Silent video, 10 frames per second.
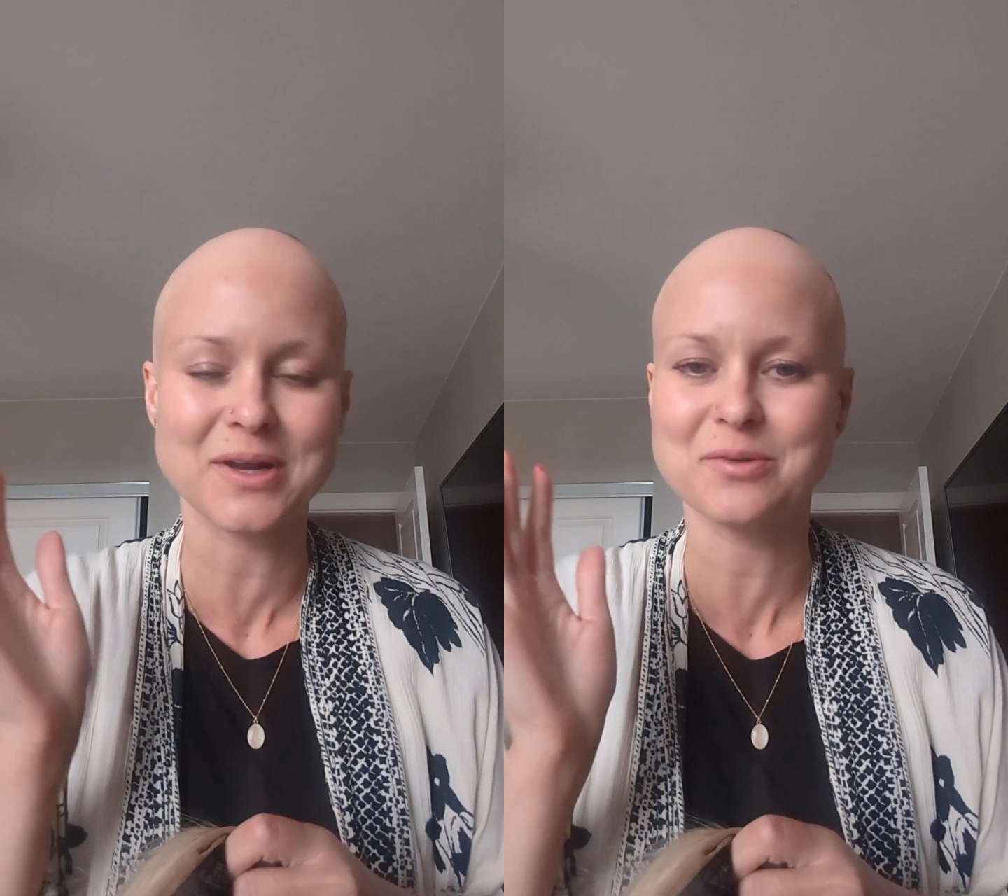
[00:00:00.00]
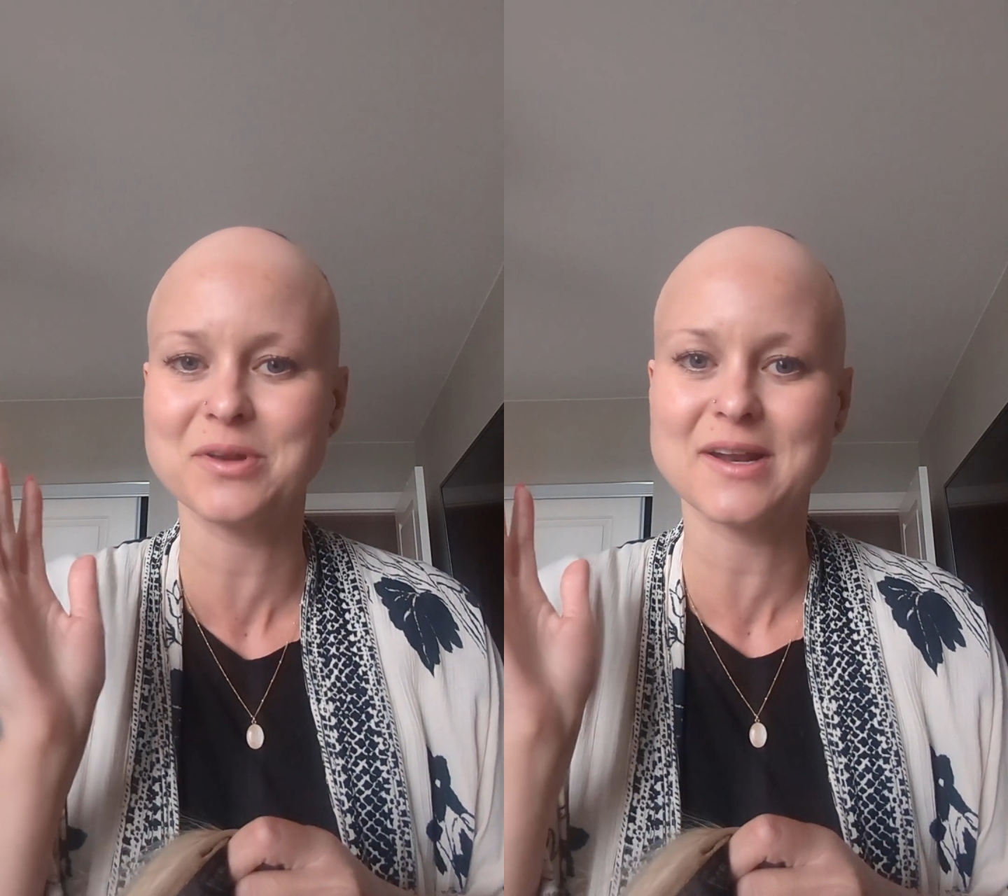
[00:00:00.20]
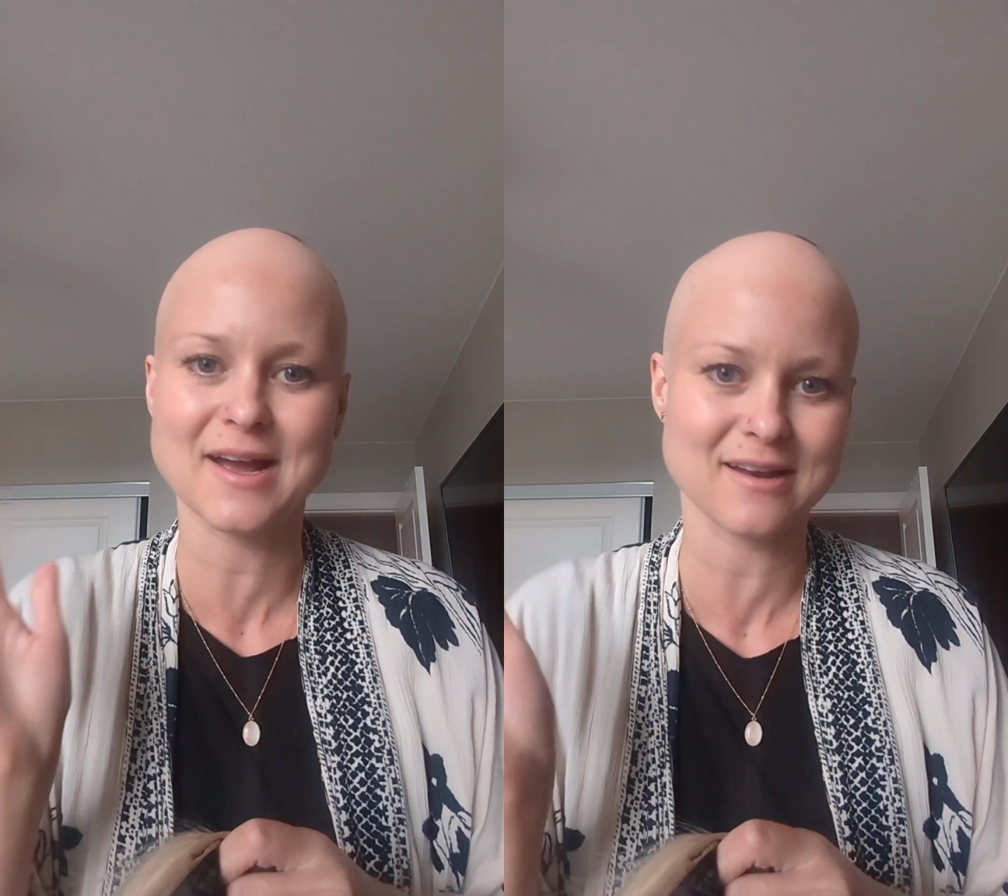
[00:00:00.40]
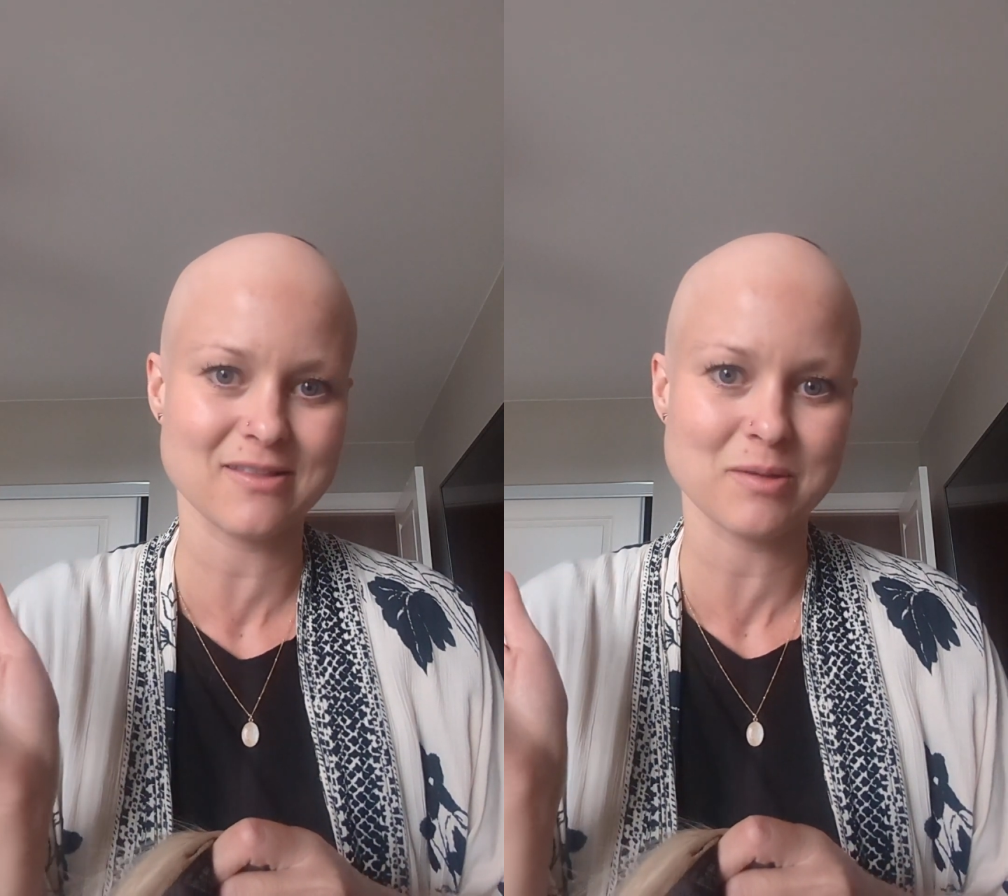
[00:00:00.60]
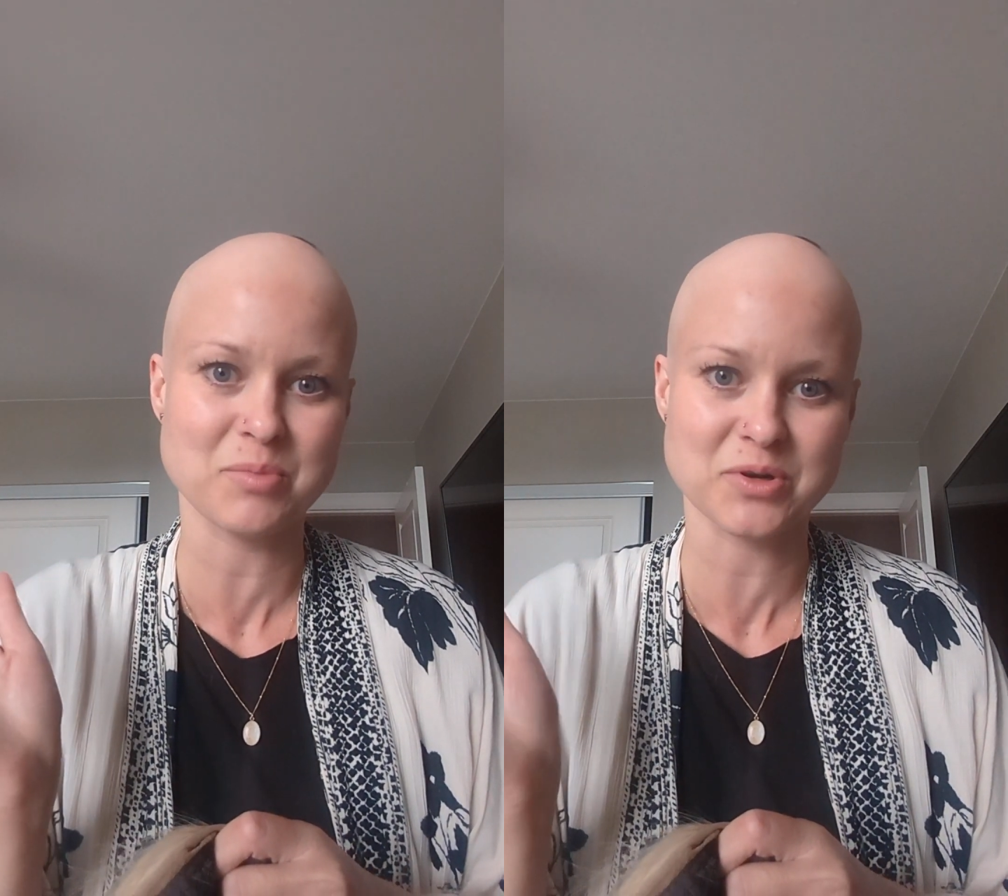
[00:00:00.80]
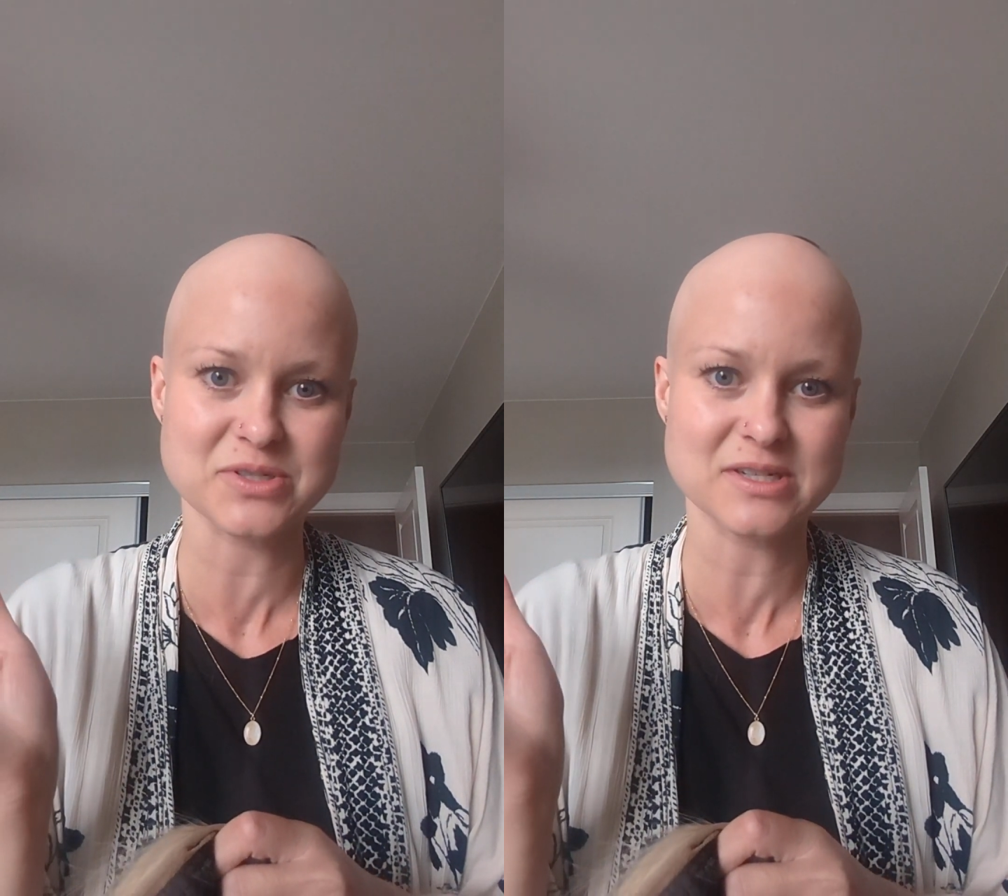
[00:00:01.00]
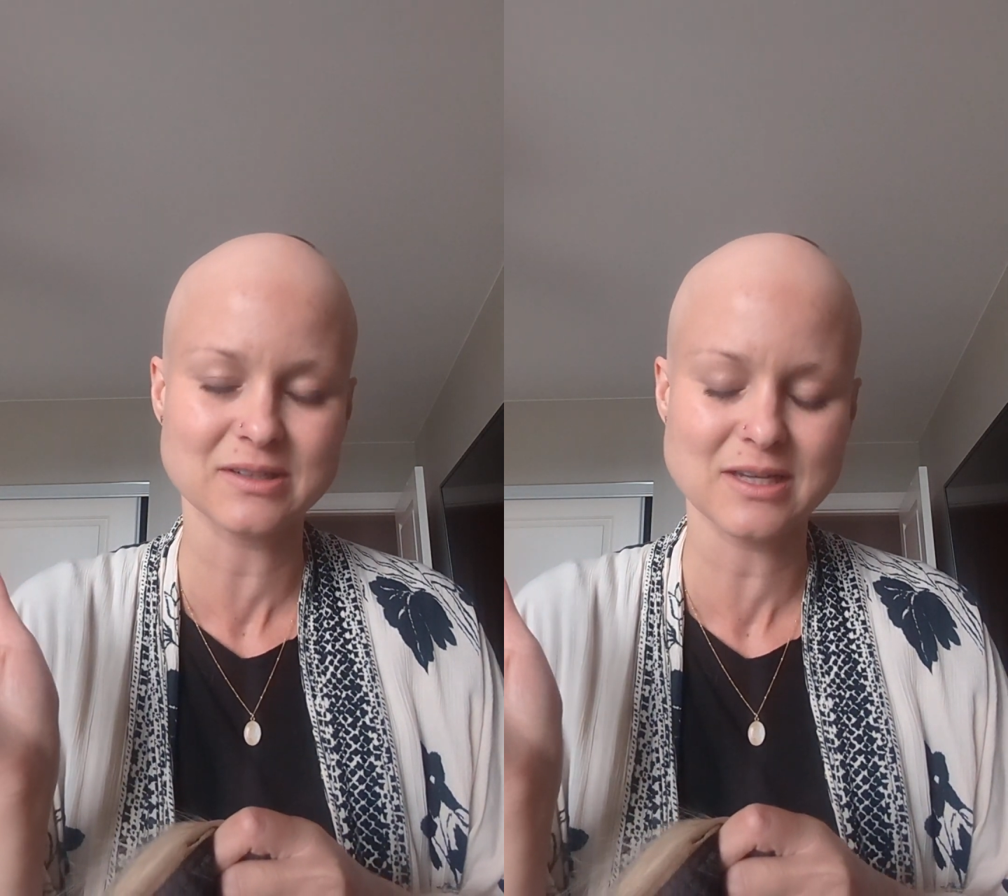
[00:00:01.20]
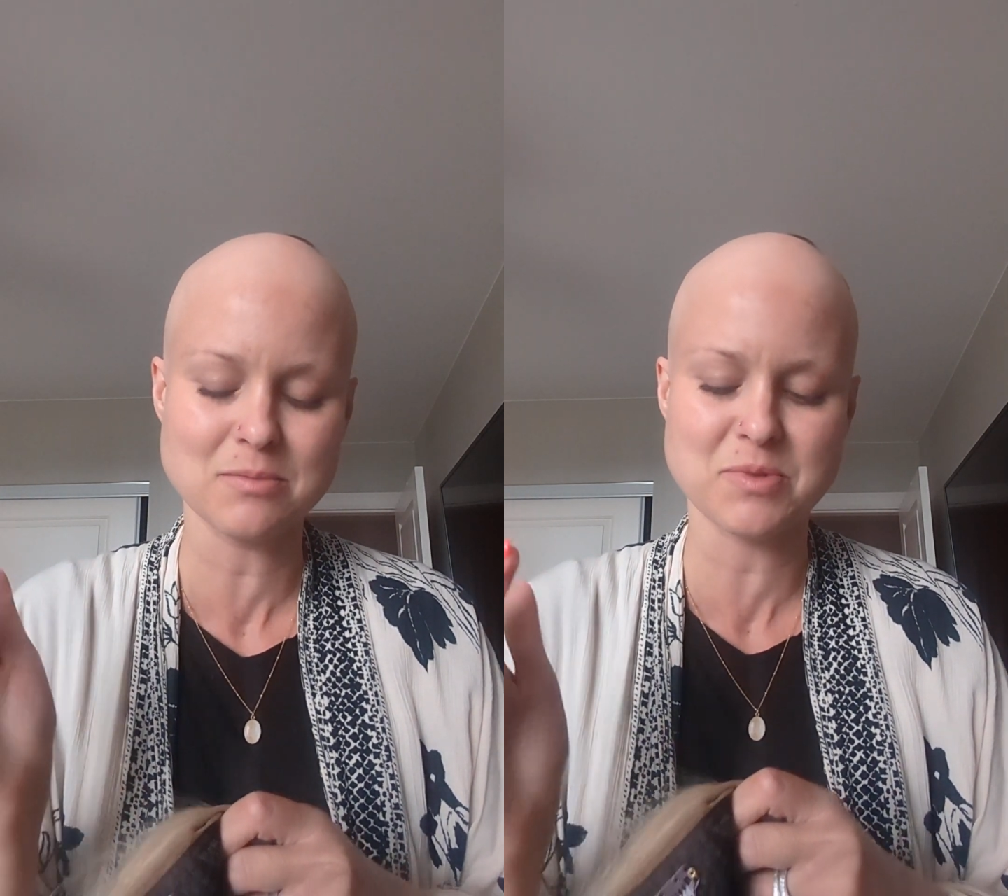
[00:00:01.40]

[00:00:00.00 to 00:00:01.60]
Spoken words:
I don't need anything personally